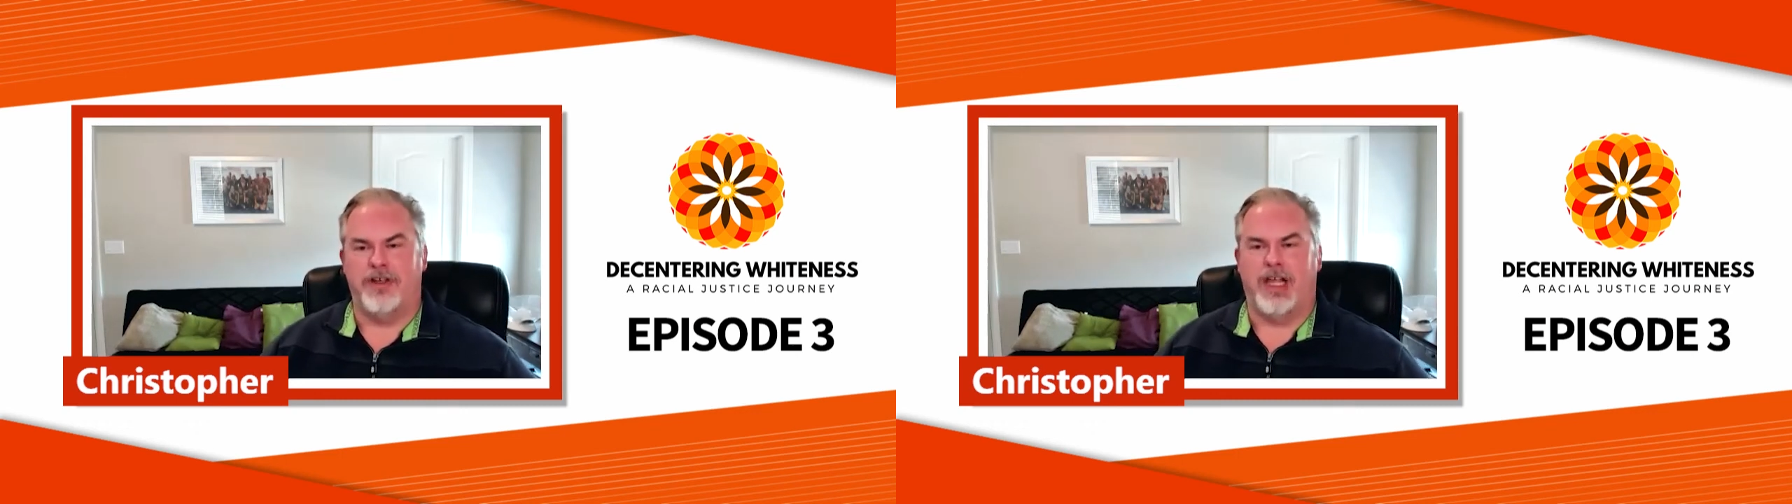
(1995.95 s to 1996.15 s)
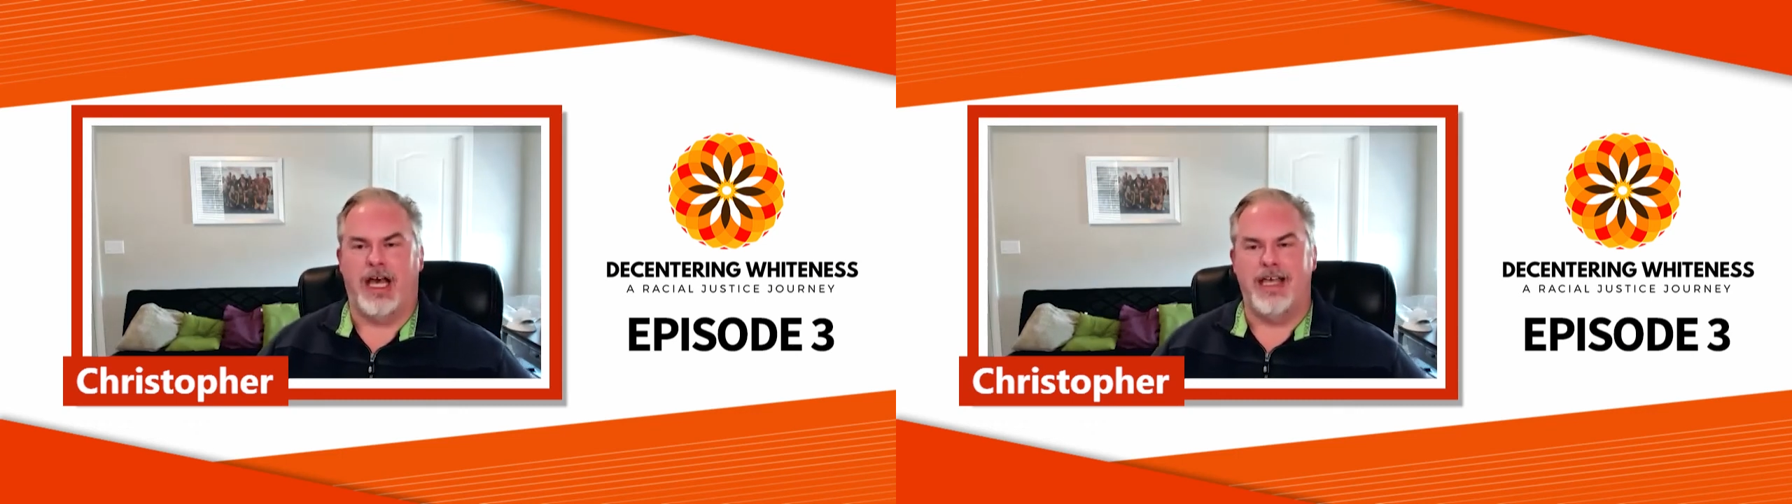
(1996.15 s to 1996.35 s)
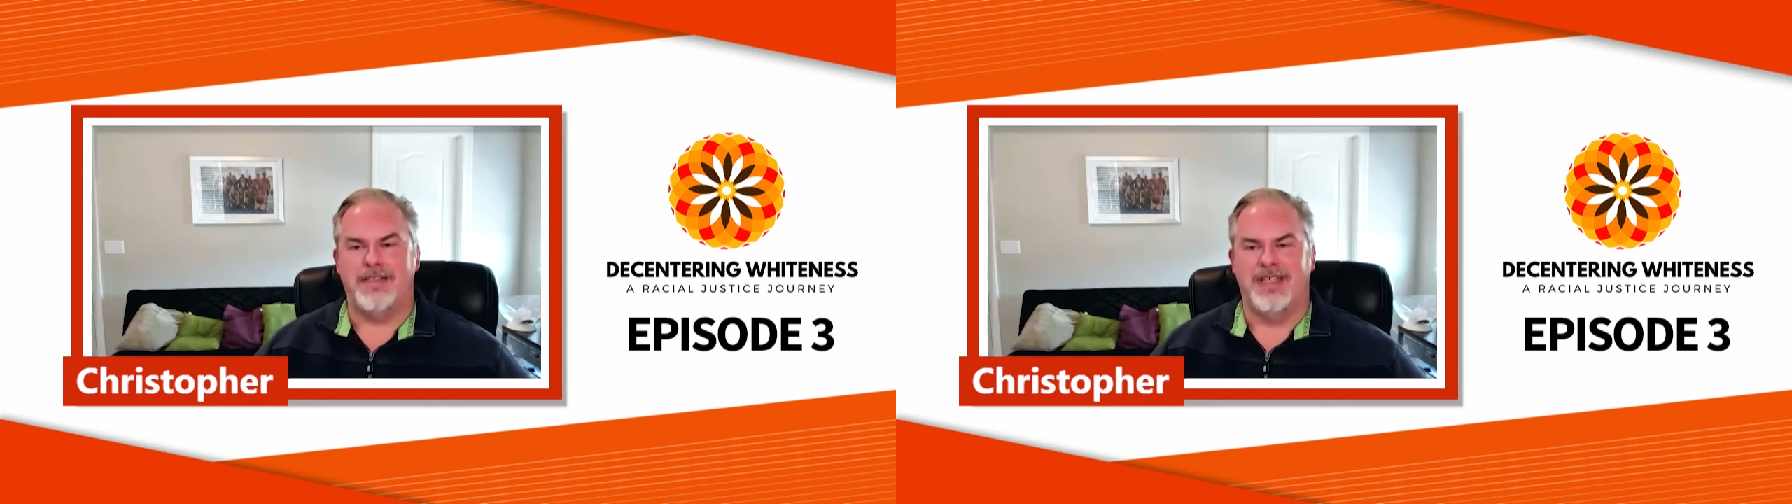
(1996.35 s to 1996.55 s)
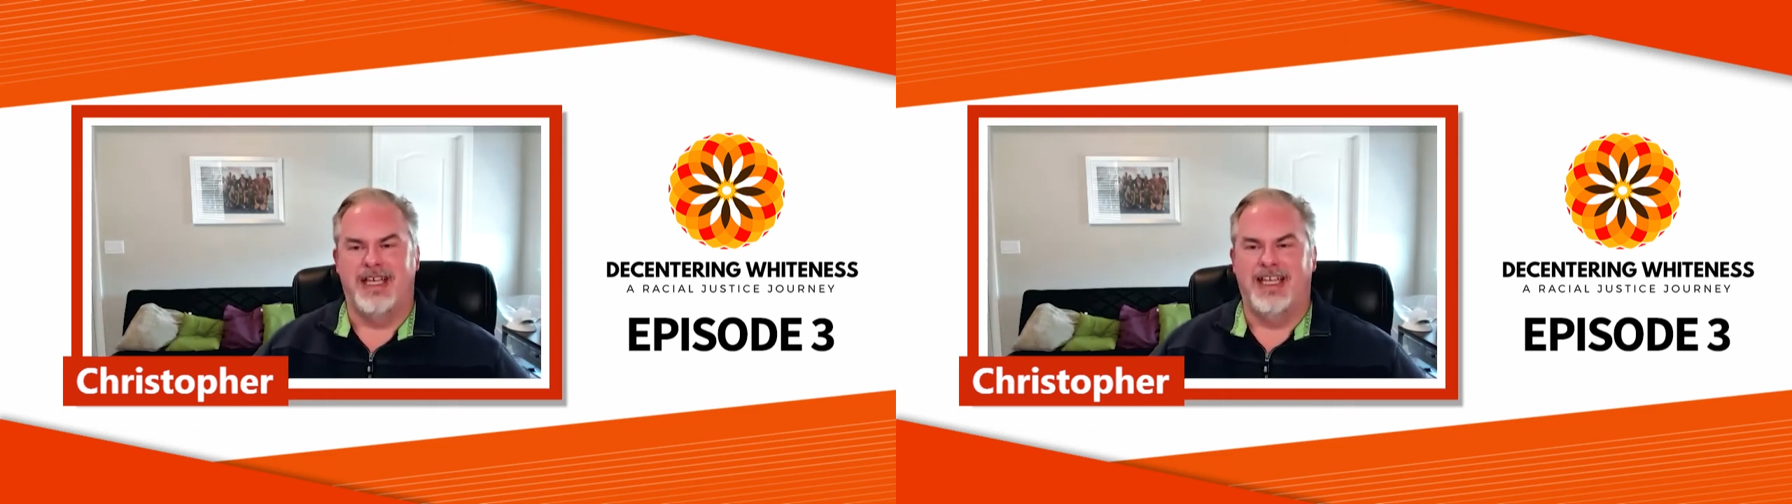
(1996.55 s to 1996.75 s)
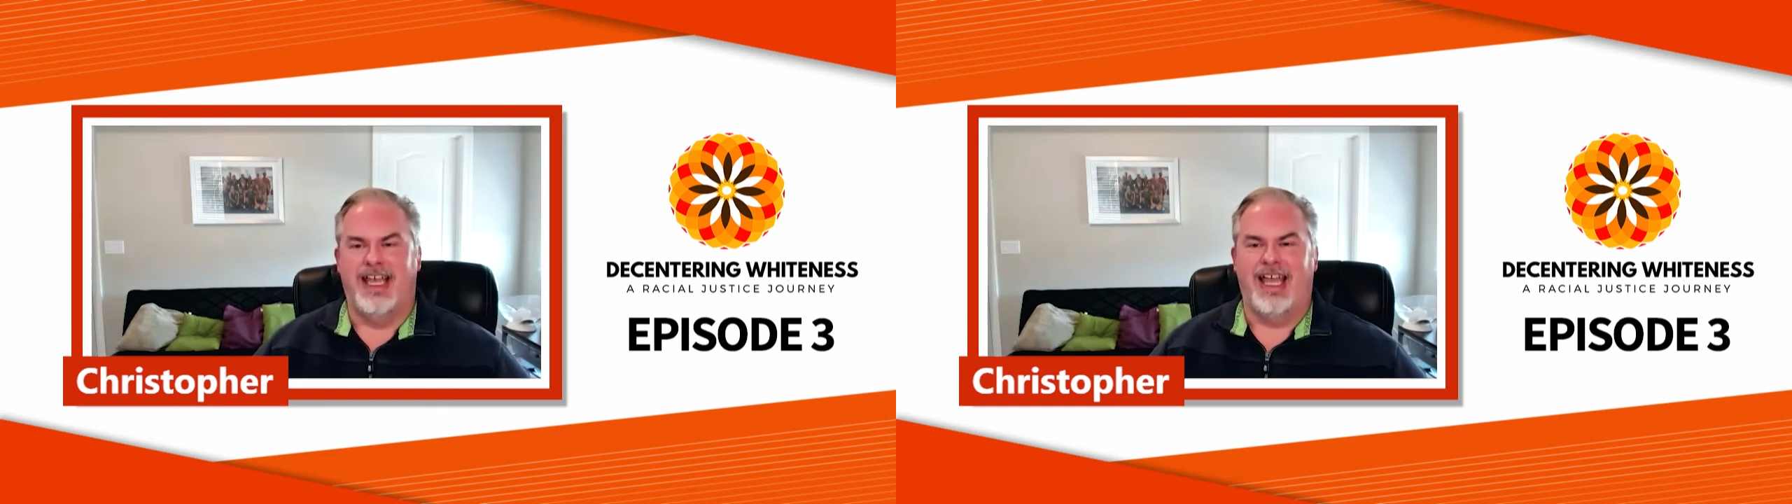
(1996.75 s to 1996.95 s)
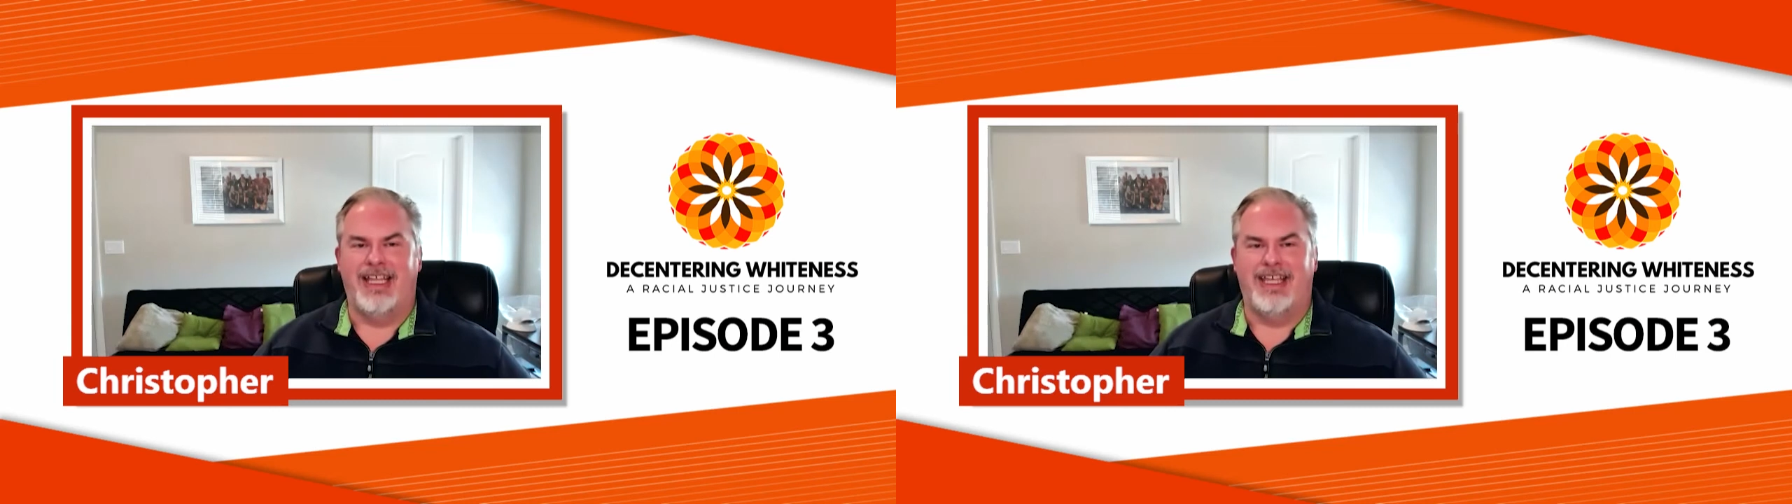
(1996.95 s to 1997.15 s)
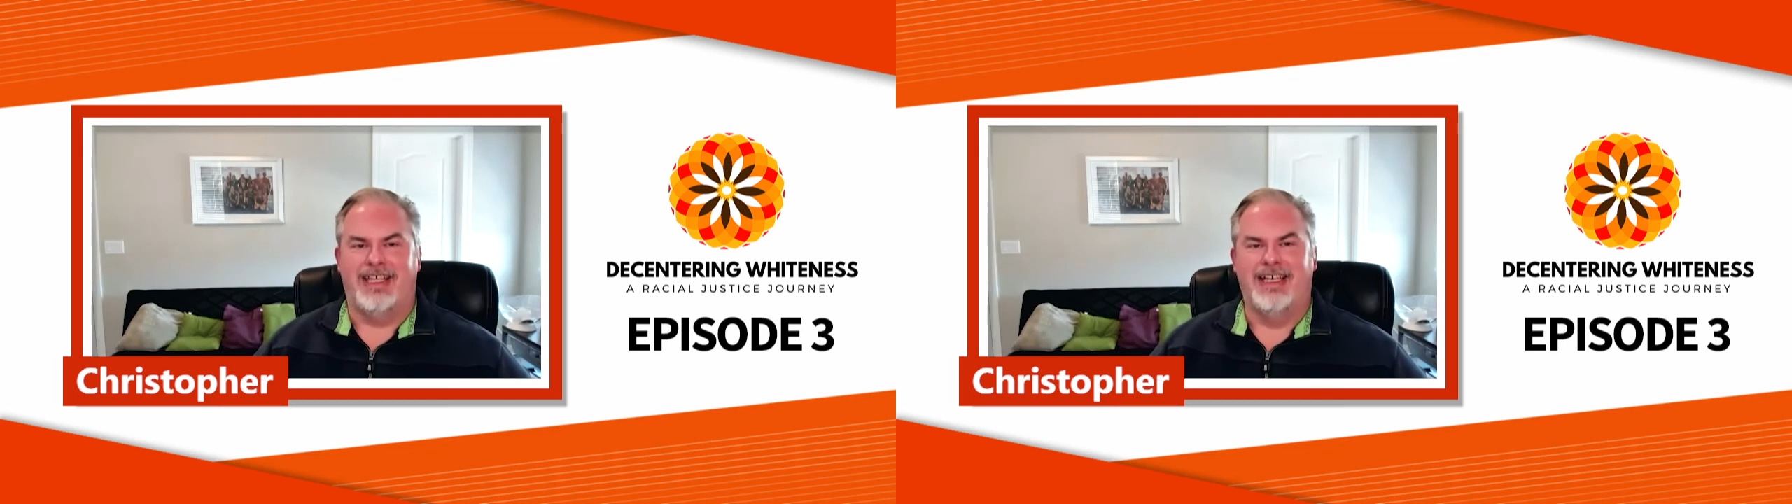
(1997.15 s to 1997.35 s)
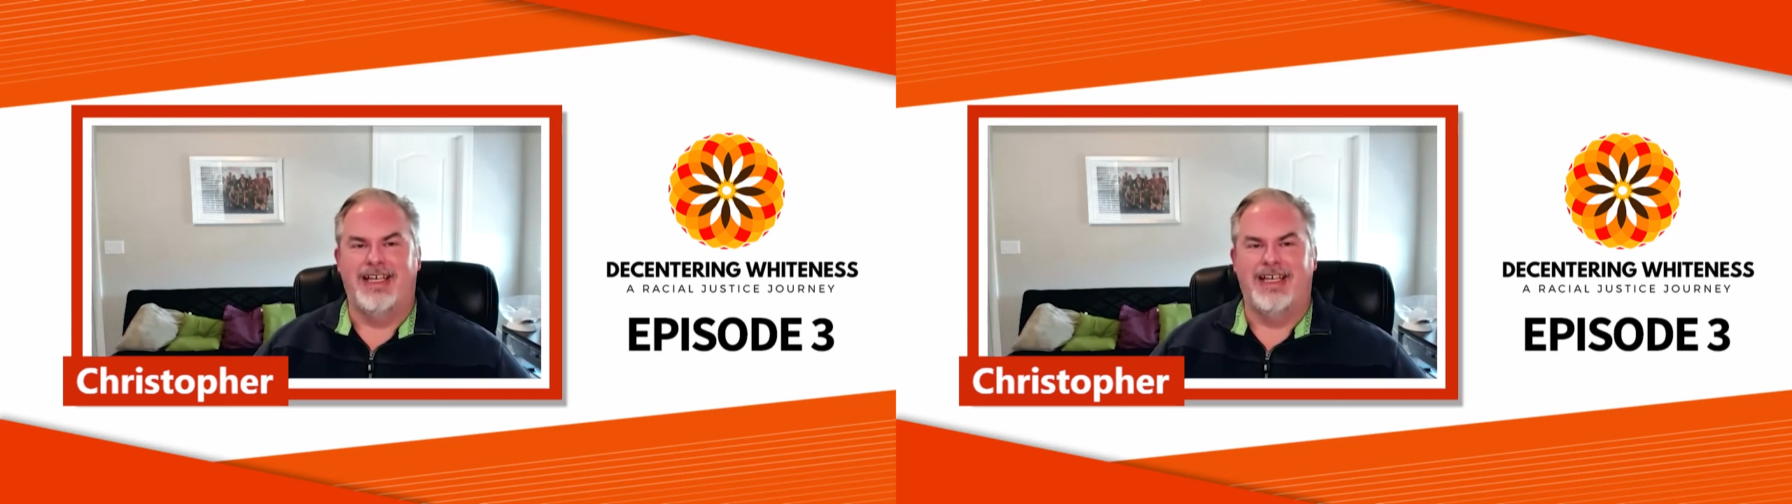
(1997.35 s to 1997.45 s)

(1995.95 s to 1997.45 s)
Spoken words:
guys. And he